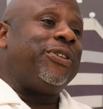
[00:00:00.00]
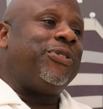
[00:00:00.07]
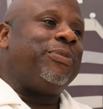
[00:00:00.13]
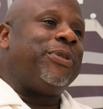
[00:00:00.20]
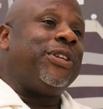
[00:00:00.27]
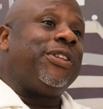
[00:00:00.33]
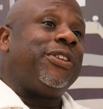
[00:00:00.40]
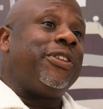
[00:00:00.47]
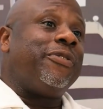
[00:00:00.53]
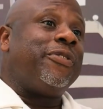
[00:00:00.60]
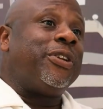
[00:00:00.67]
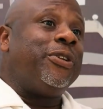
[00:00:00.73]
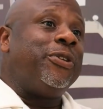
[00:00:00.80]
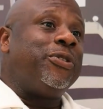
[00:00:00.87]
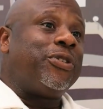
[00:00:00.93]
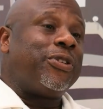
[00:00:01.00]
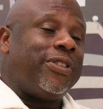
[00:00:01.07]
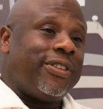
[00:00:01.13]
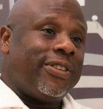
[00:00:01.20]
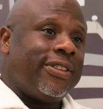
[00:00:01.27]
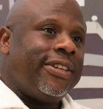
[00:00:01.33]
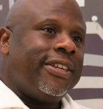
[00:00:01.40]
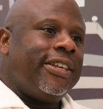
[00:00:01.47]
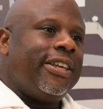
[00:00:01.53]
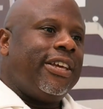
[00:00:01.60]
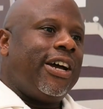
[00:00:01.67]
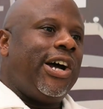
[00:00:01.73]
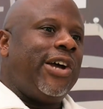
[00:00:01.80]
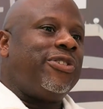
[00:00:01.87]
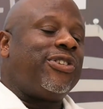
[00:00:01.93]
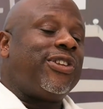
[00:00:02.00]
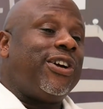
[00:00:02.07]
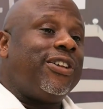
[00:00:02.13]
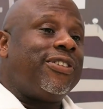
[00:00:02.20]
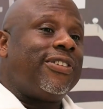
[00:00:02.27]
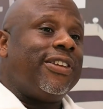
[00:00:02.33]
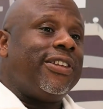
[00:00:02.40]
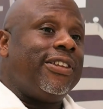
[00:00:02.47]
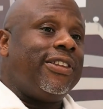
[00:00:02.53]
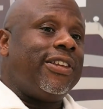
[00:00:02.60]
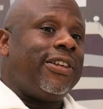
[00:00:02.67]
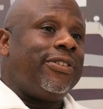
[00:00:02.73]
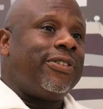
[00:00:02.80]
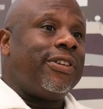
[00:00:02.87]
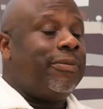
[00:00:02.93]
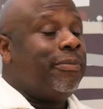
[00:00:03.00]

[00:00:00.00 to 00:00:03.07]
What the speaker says: has been an evolution. I started as